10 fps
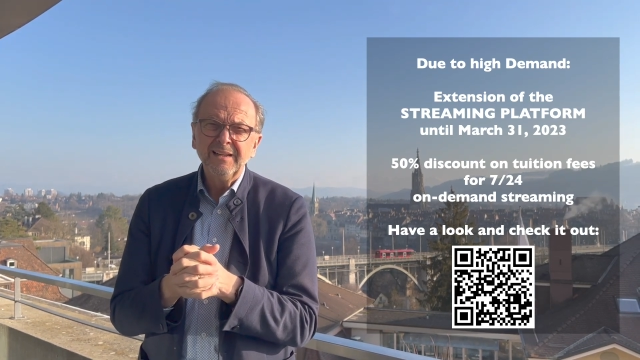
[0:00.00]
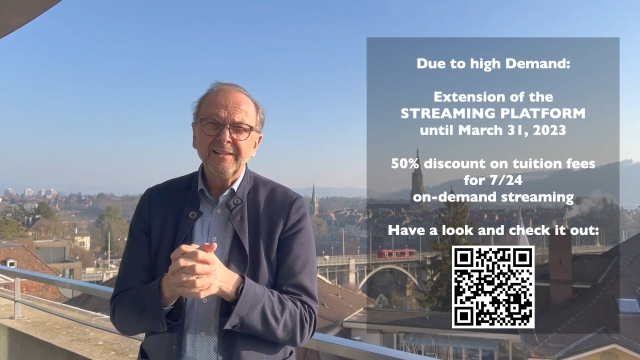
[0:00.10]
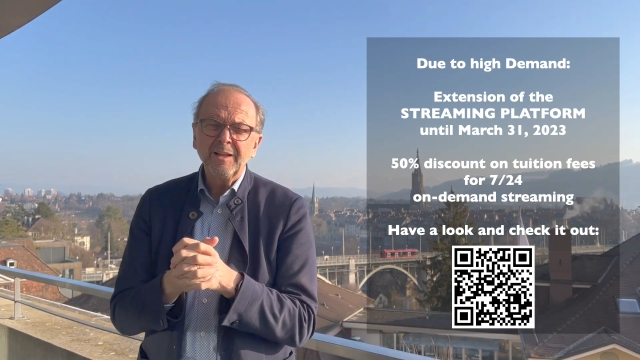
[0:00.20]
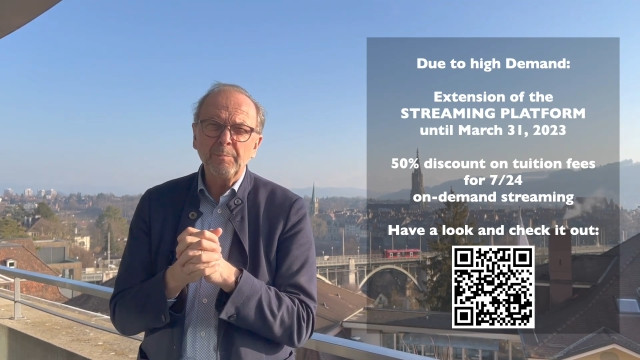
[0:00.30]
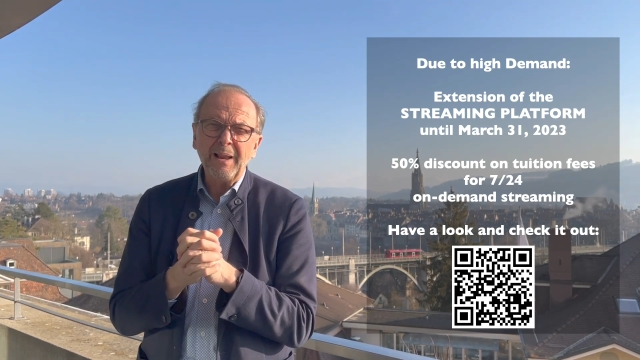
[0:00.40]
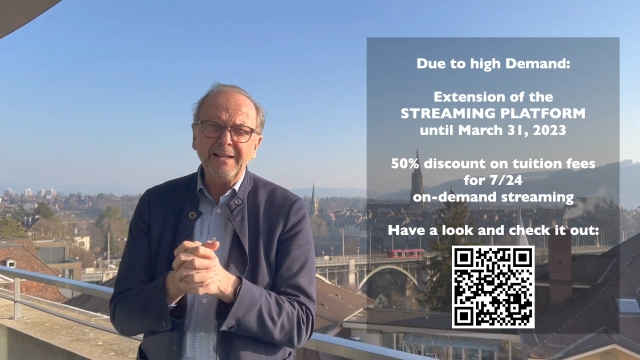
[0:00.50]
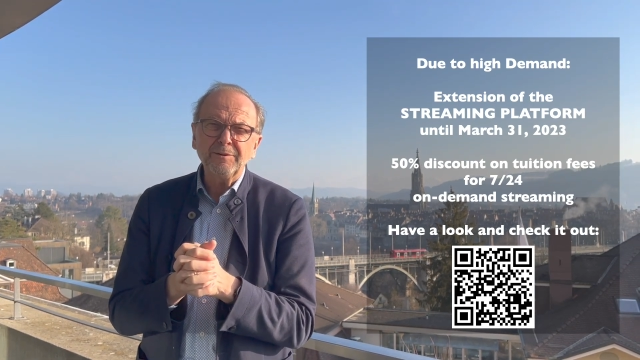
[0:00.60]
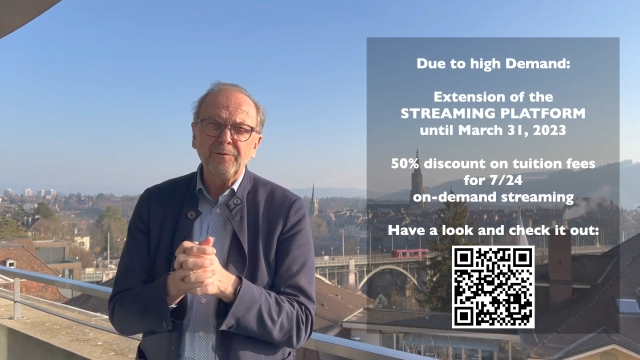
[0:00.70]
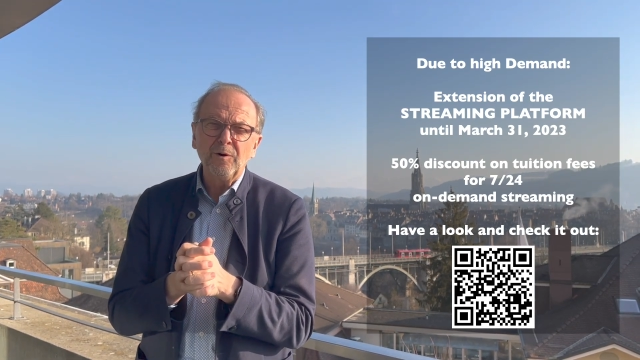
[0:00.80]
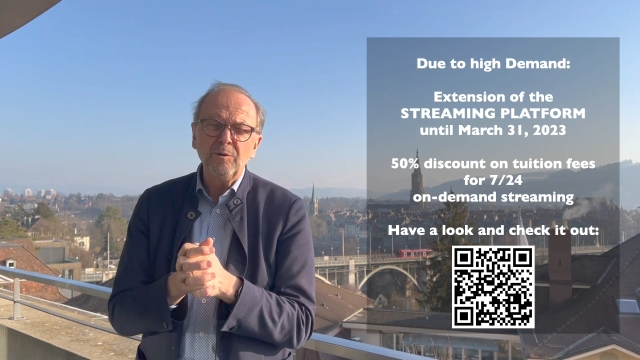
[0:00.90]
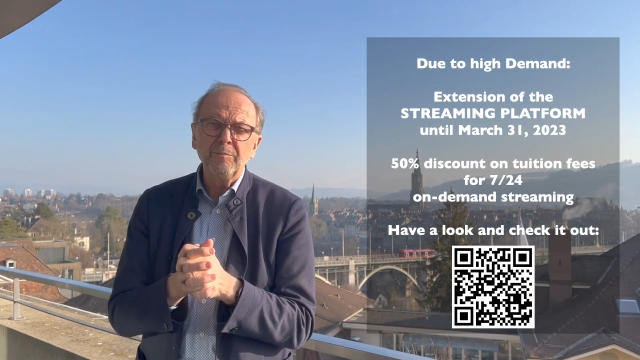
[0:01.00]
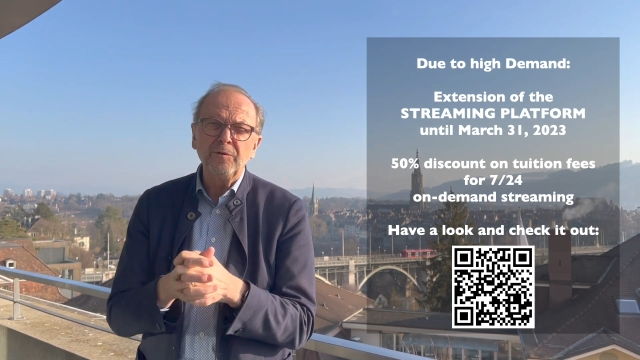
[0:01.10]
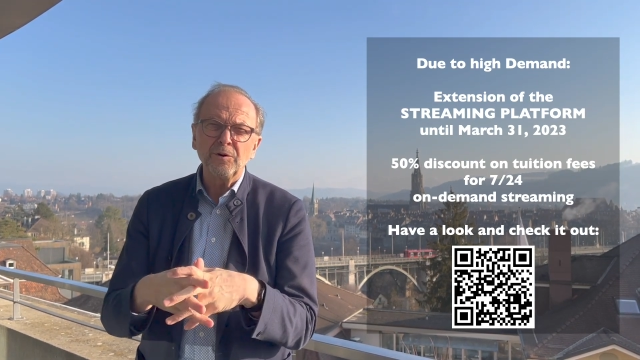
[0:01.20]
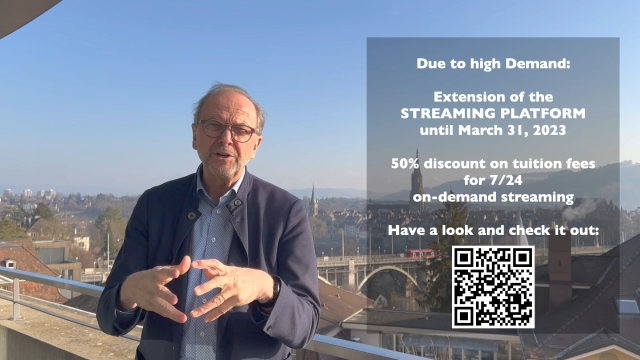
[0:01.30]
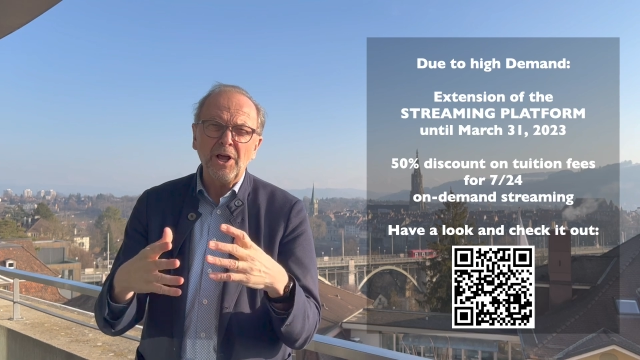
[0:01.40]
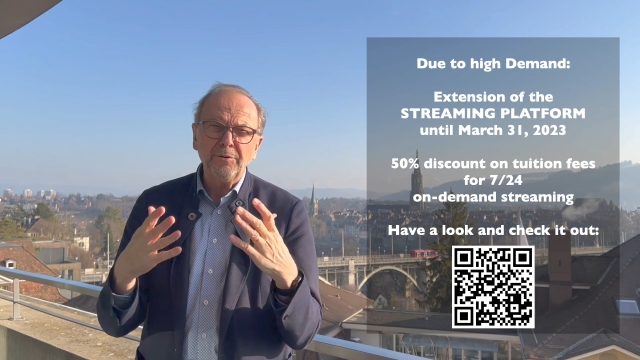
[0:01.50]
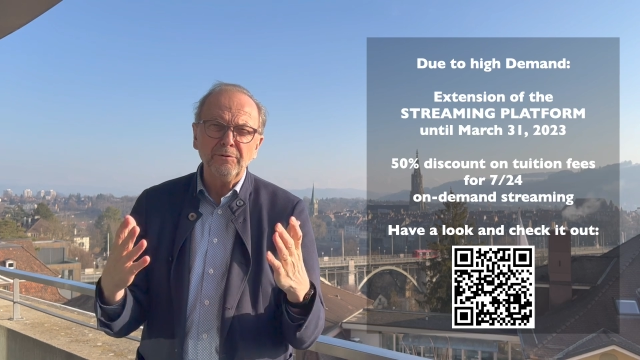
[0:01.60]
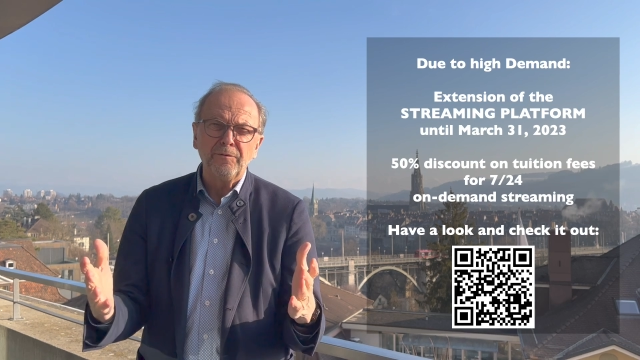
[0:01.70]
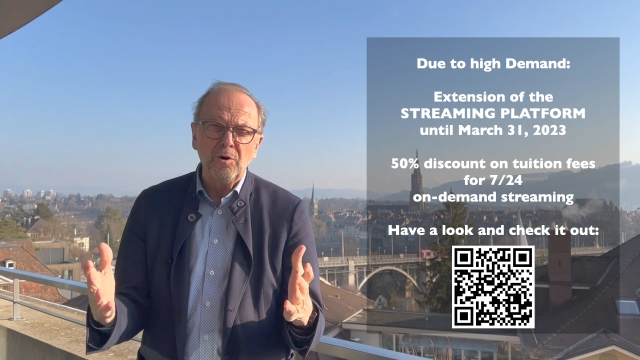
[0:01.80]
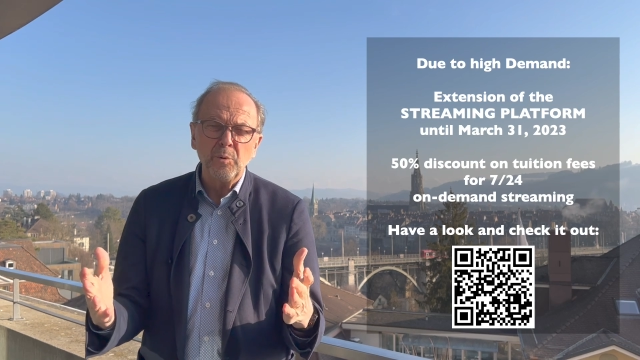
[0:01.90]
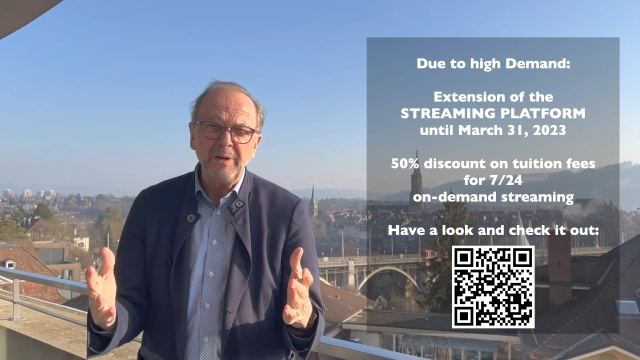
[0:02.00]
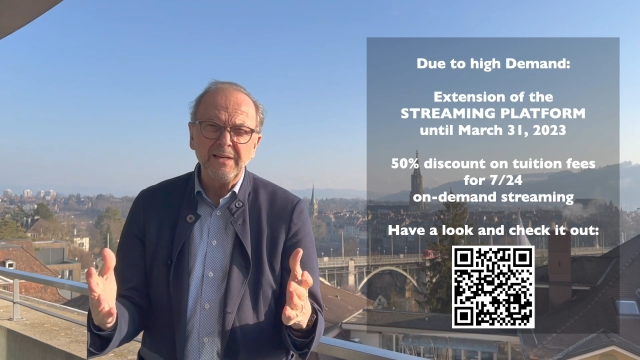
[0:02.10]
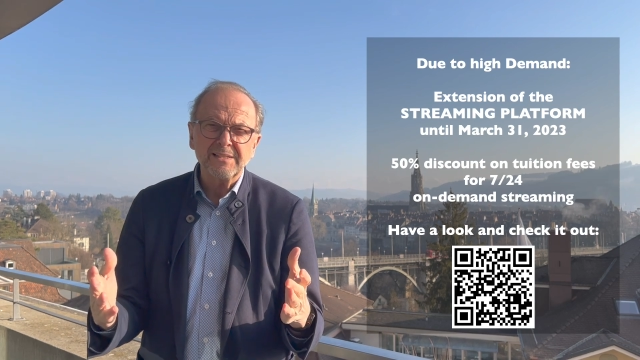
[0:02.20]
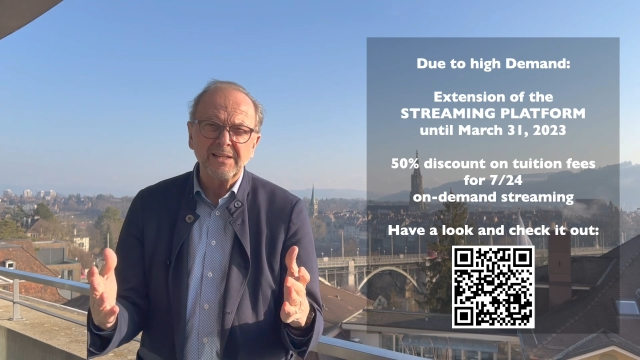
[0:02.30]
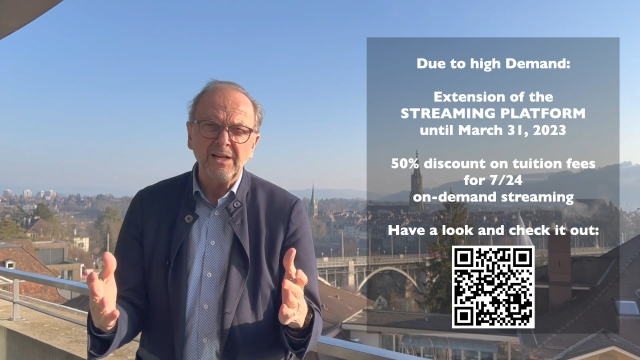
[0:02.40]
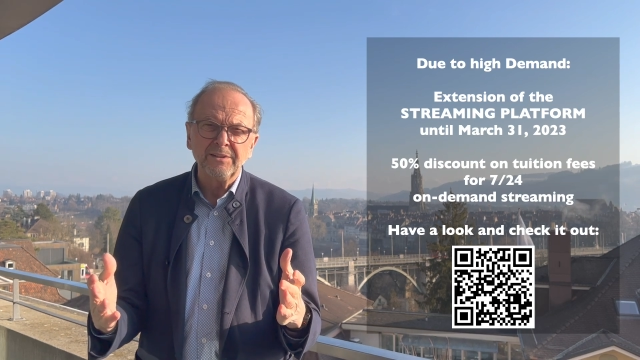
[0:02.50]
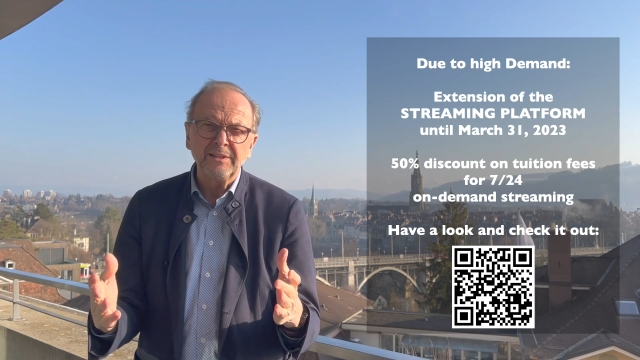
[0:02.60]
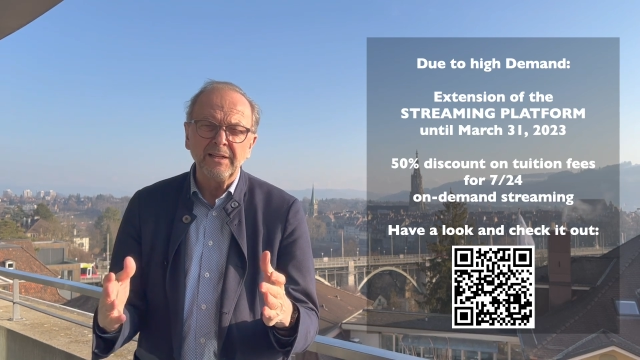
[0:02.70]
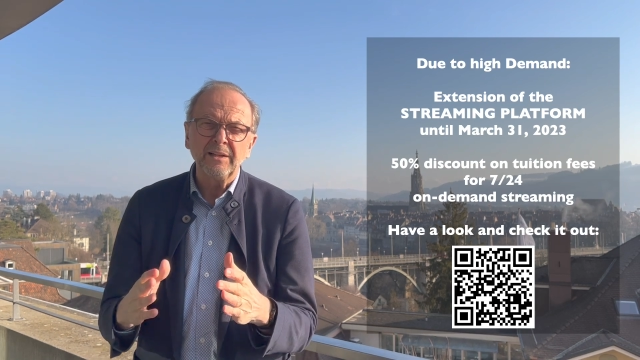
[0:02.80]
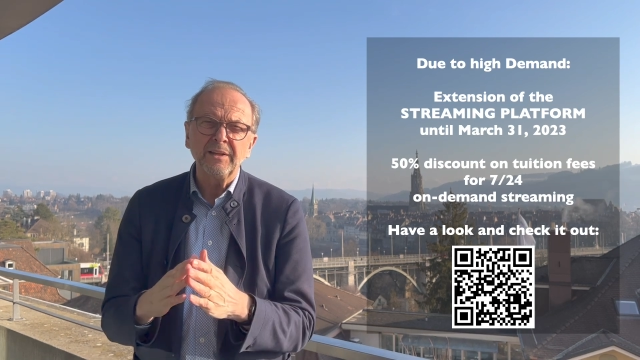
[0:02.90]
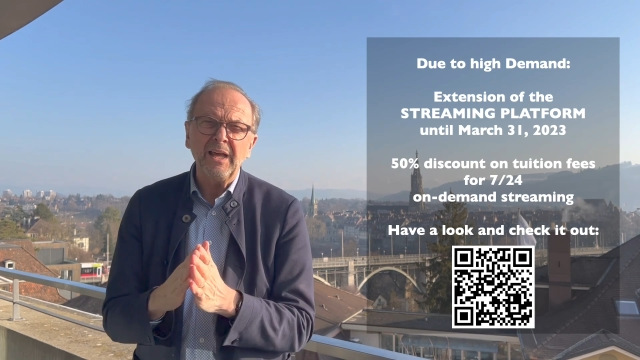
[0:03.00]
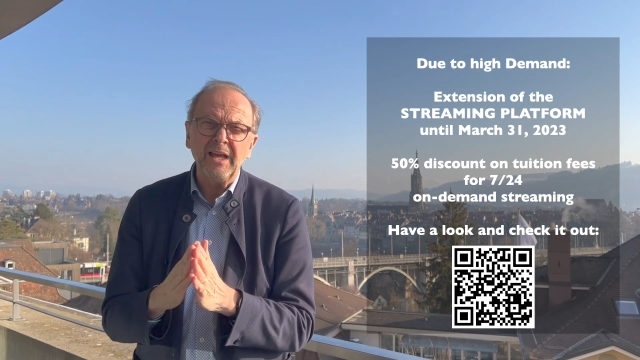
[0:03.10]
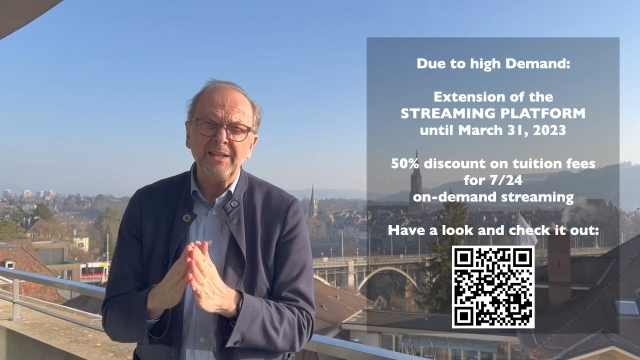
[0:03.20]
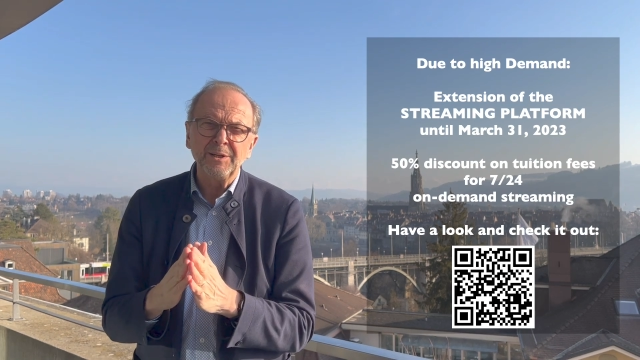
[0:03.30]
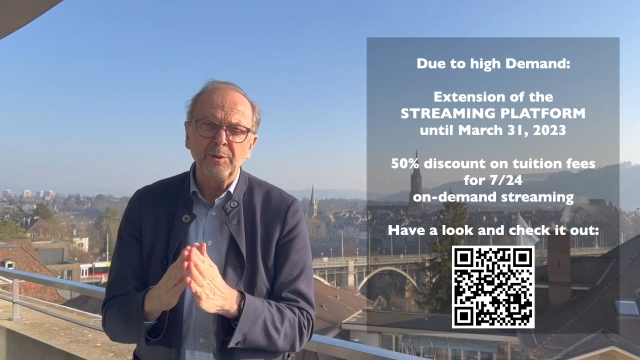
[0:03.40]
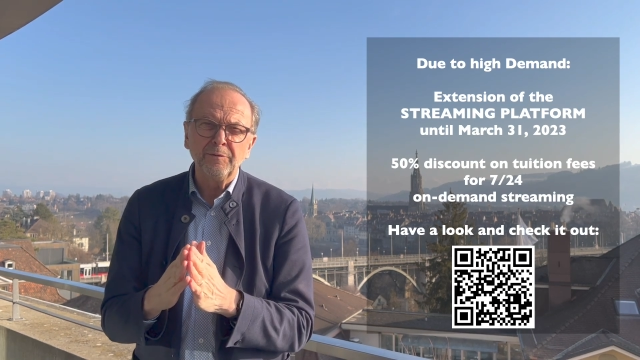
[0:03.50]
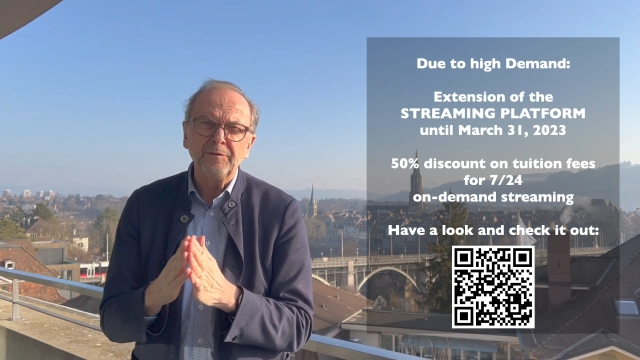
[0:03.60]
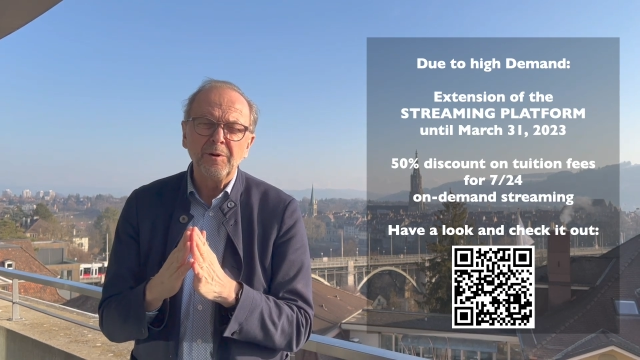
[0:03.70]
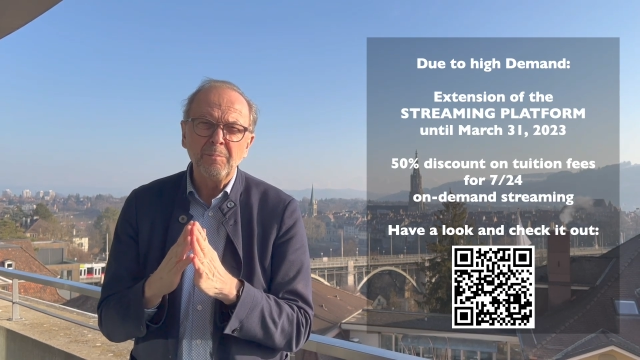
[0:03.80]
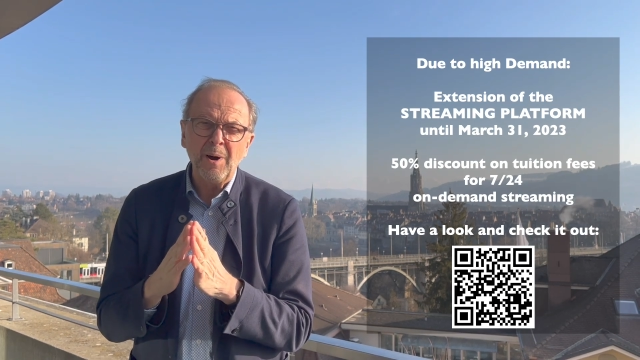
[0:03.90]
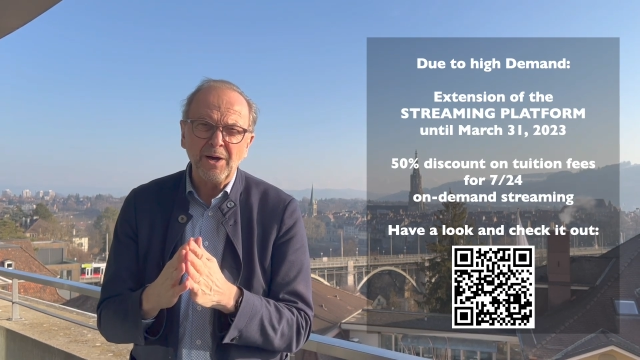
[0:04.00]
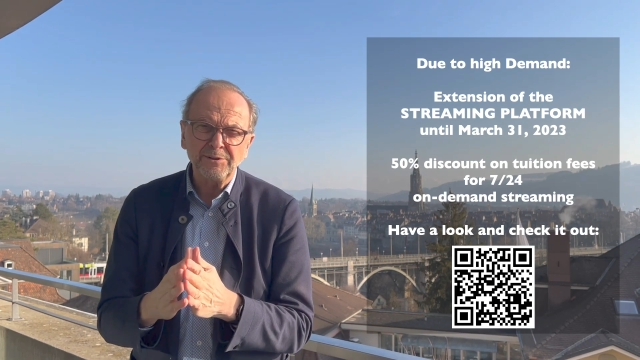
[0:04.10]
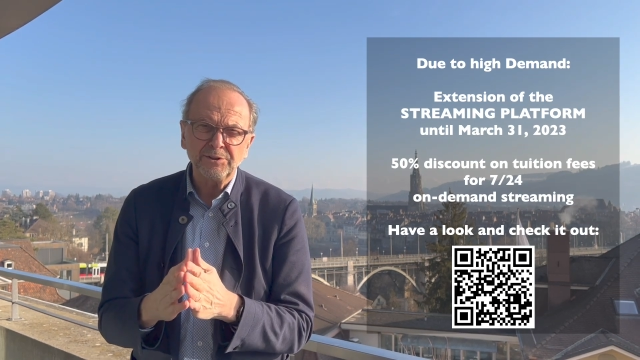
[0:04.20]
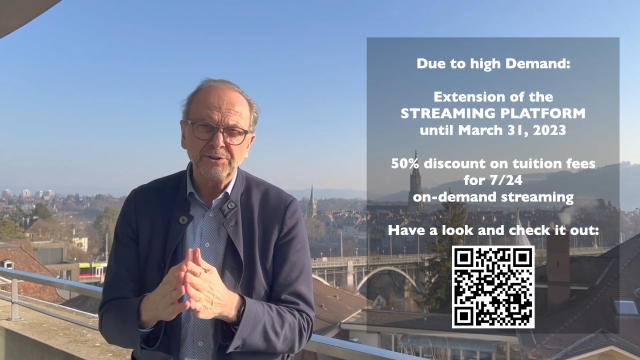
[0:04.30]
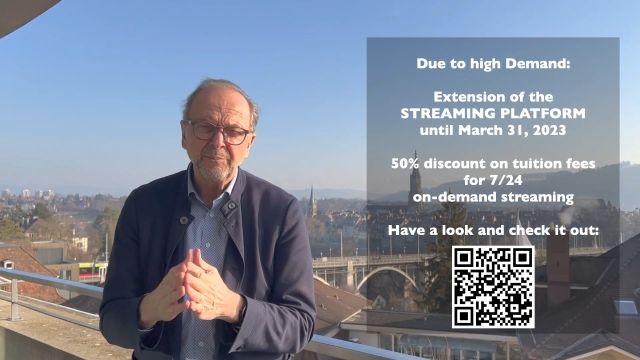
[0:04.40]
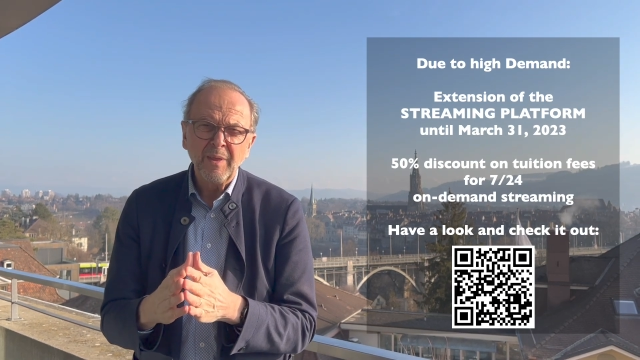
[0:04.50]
the platform for another four weeks until the end of March.